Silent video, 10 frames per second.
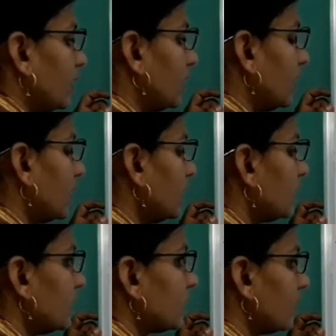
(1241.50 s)

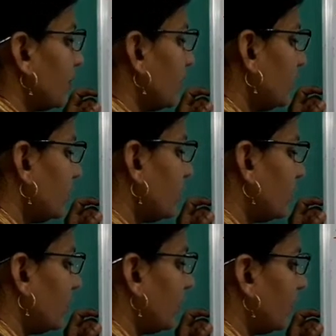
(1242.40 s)
36 upon
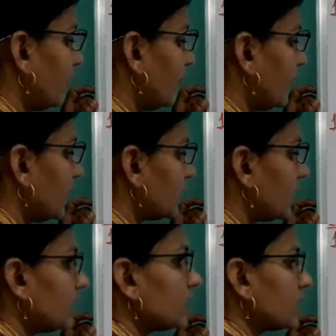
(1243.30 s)
12 plus
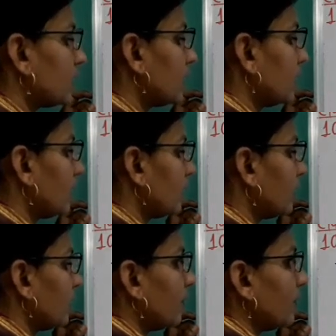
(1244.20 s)
x
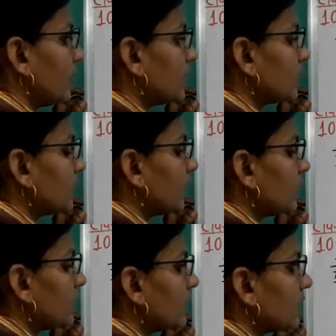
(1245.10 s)
plus
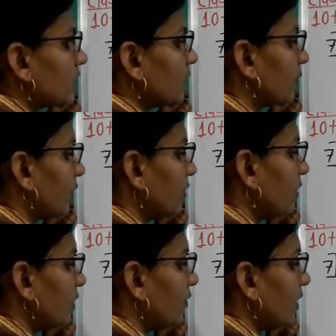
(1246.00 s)
36
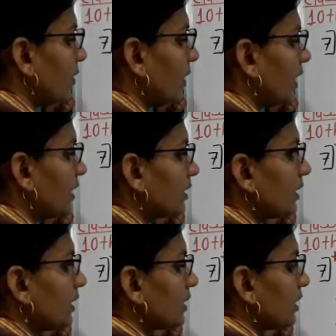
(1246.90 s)
upon 12 minus
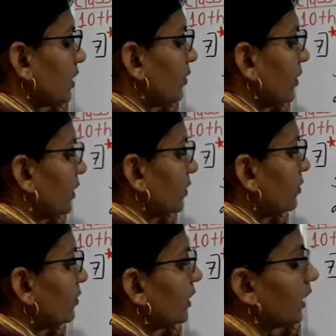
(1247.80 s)
x equal
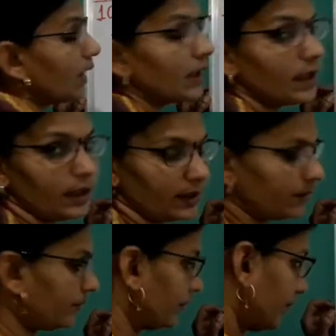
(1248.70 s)
to 8.
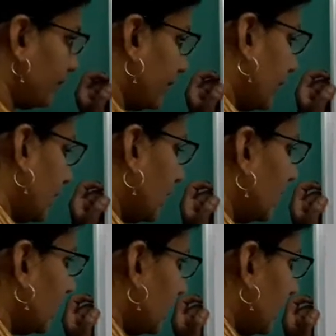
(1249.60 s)

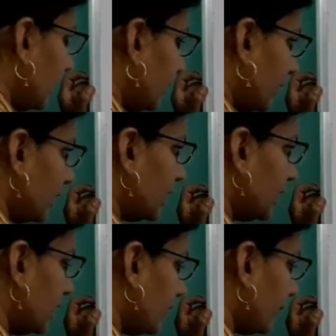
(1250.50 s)
Therefore, this
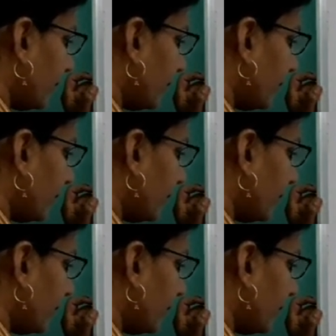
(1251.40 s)
is